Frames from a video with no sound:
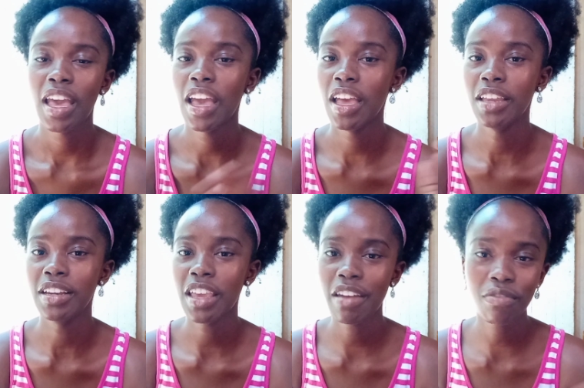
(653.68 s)

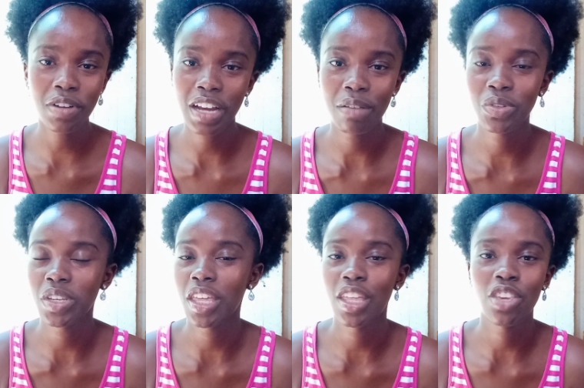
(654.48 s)
and everyone comes
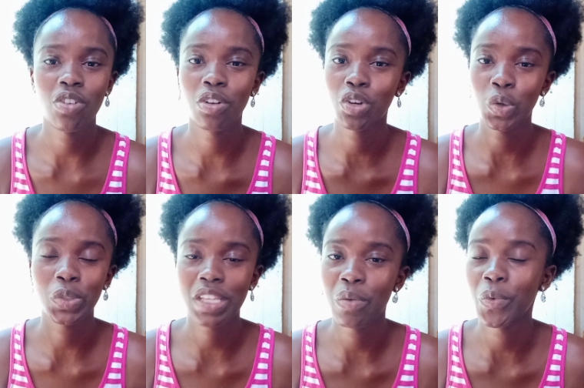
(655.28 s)
together and you all
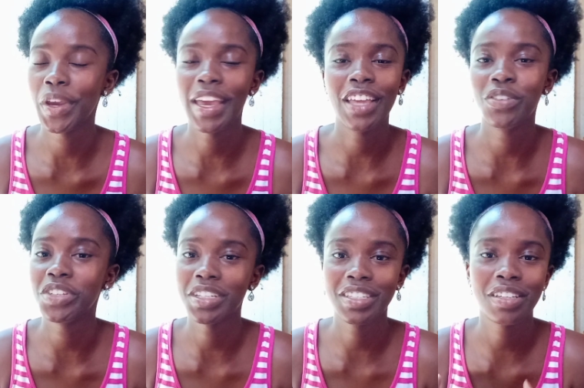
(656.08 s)
go somewhere and
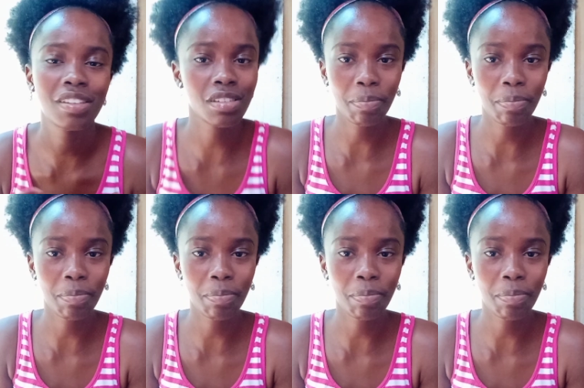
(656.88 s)
you just